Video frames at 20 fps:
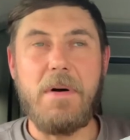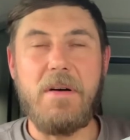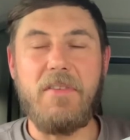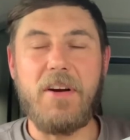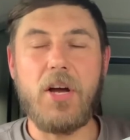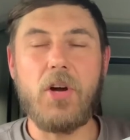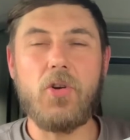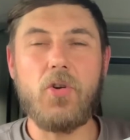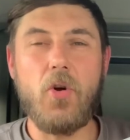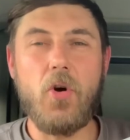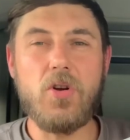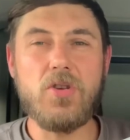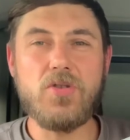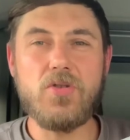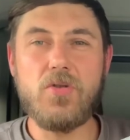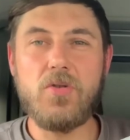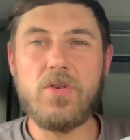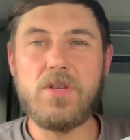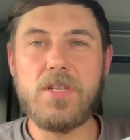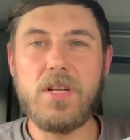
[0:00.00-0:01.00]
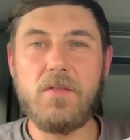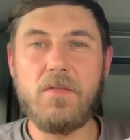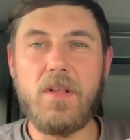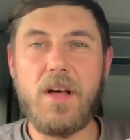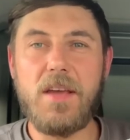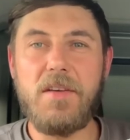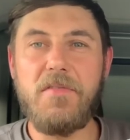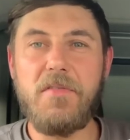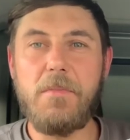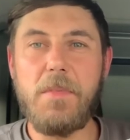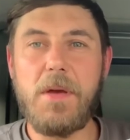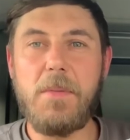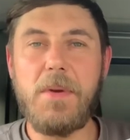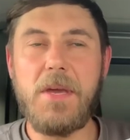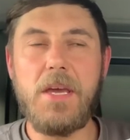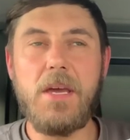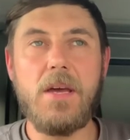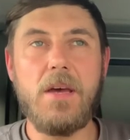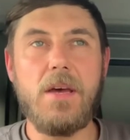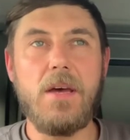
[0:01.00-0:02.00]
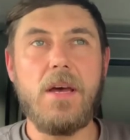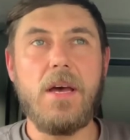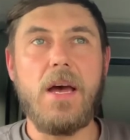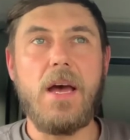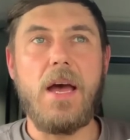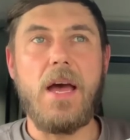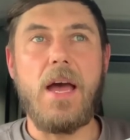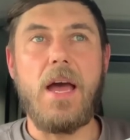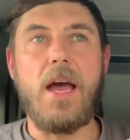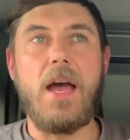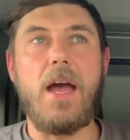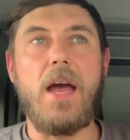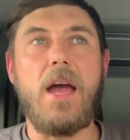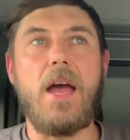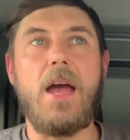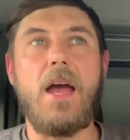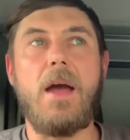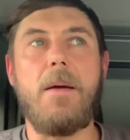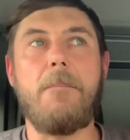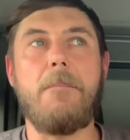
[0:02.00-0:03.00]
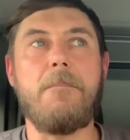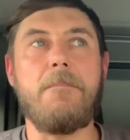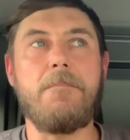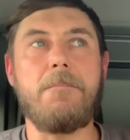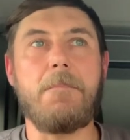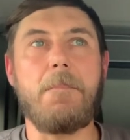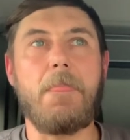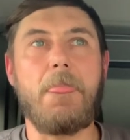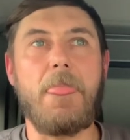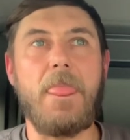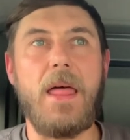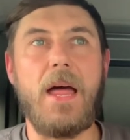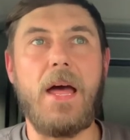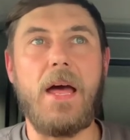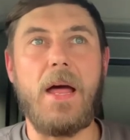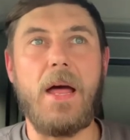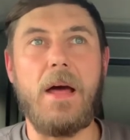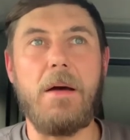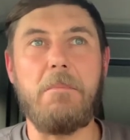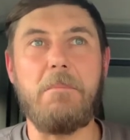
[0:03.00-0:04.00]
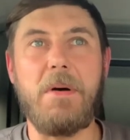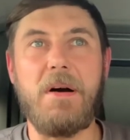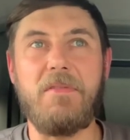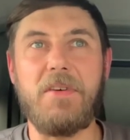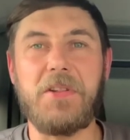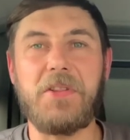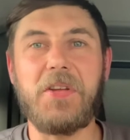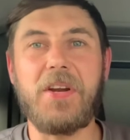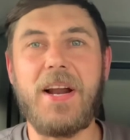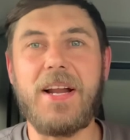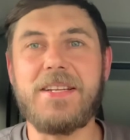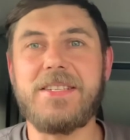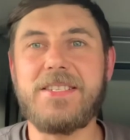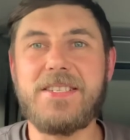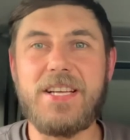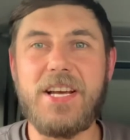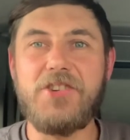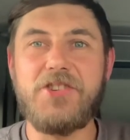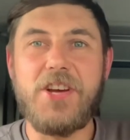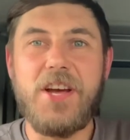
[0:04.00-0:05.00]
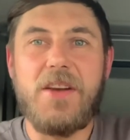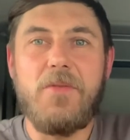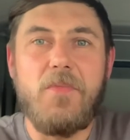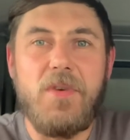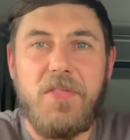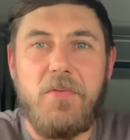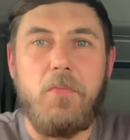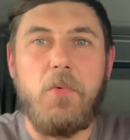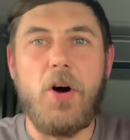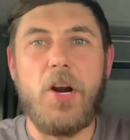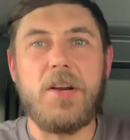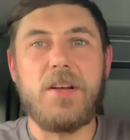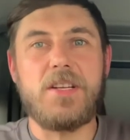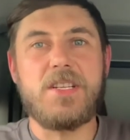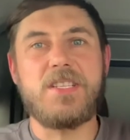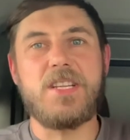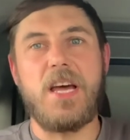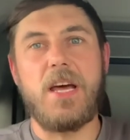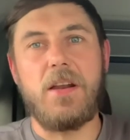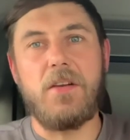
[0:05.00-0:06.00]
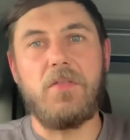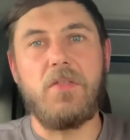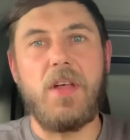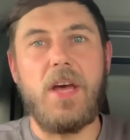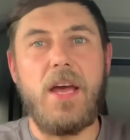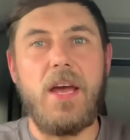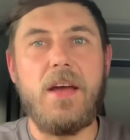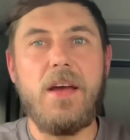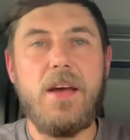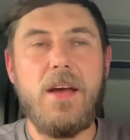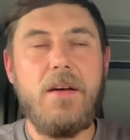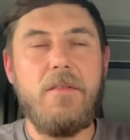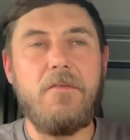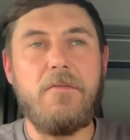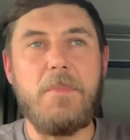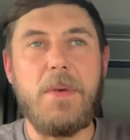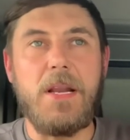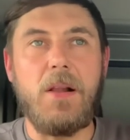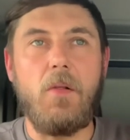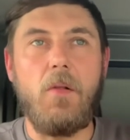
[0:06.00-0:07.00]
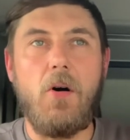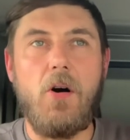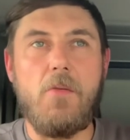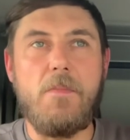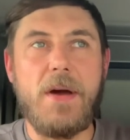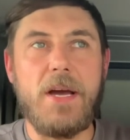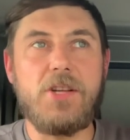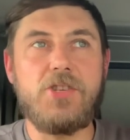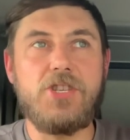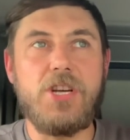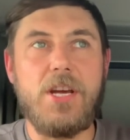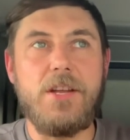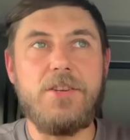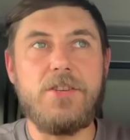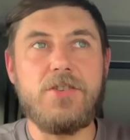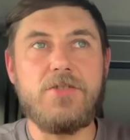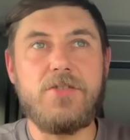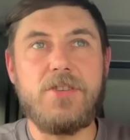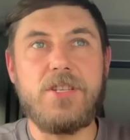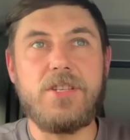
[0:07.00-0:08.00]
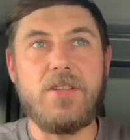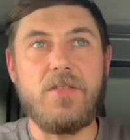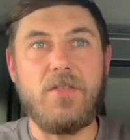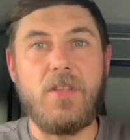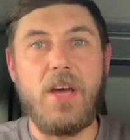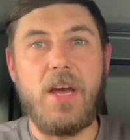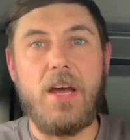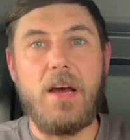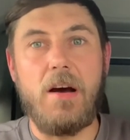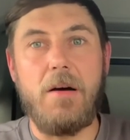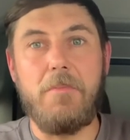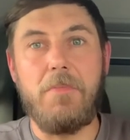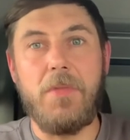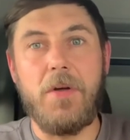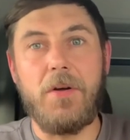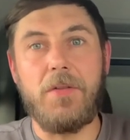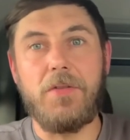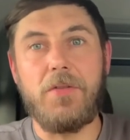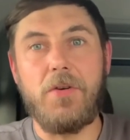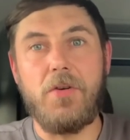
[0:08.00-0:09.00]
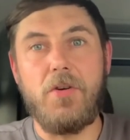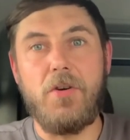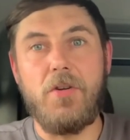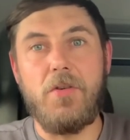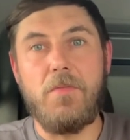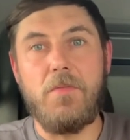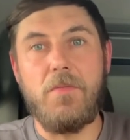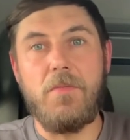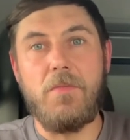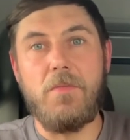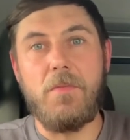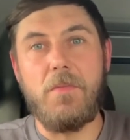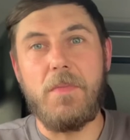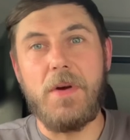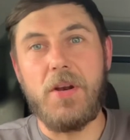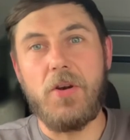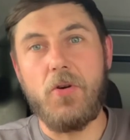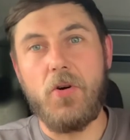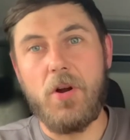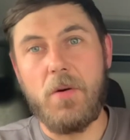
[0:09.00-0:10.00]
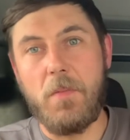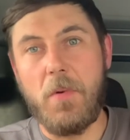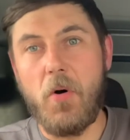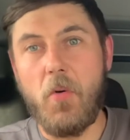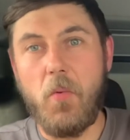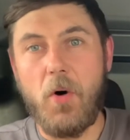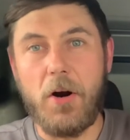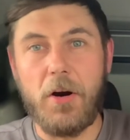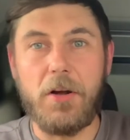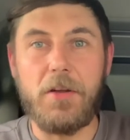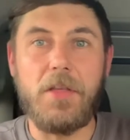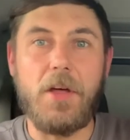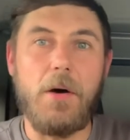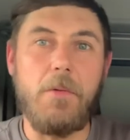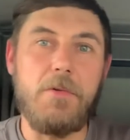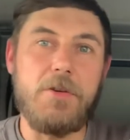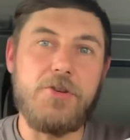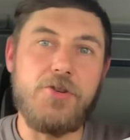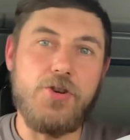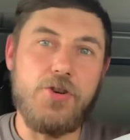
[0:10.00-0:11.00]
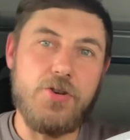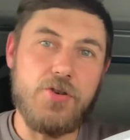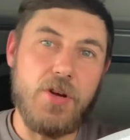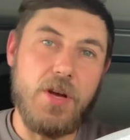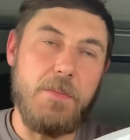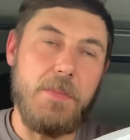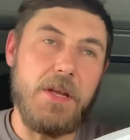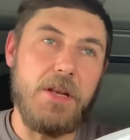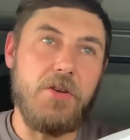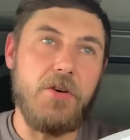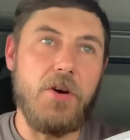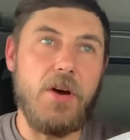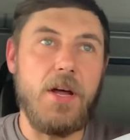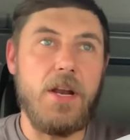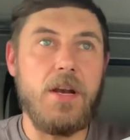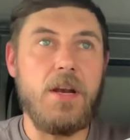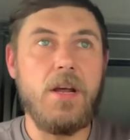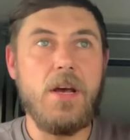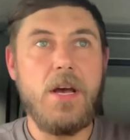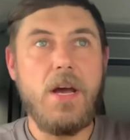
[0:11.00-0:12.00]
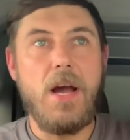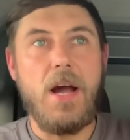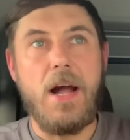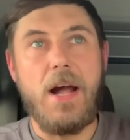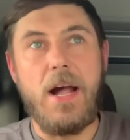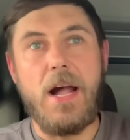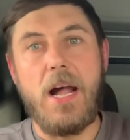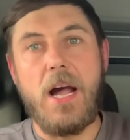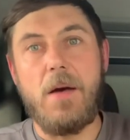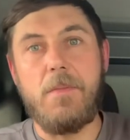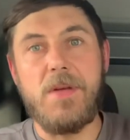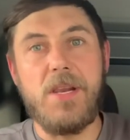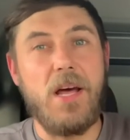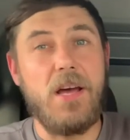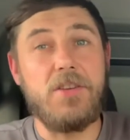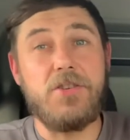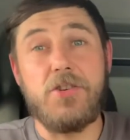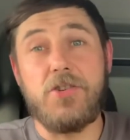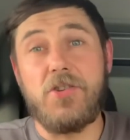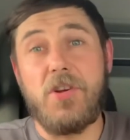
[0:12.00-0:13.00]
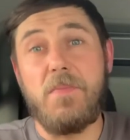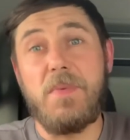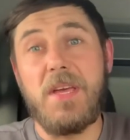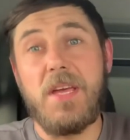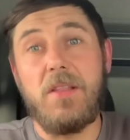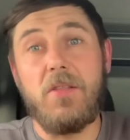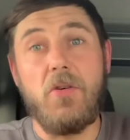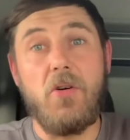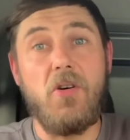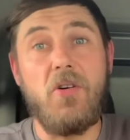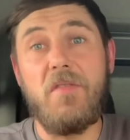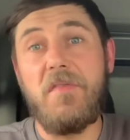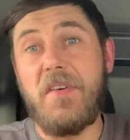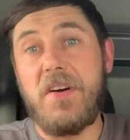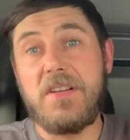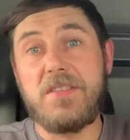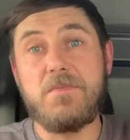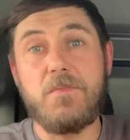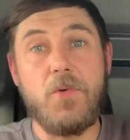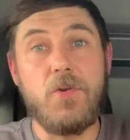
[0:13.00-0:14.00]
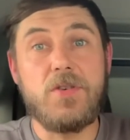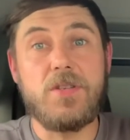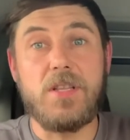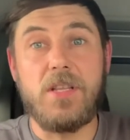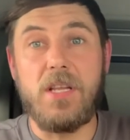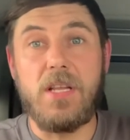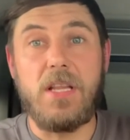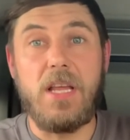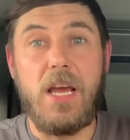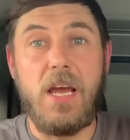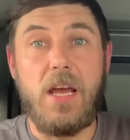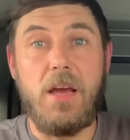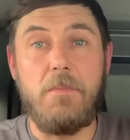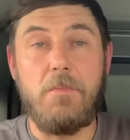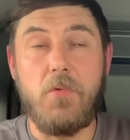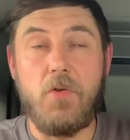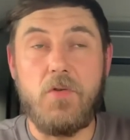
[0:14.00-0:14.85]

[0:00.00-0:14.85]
crossroads in life, maybe. Bit of a transition with work, certainly. Made a lot of big changes recently. I'm not doing my normal work that I would usually be doing. I'd usually be in the office most days,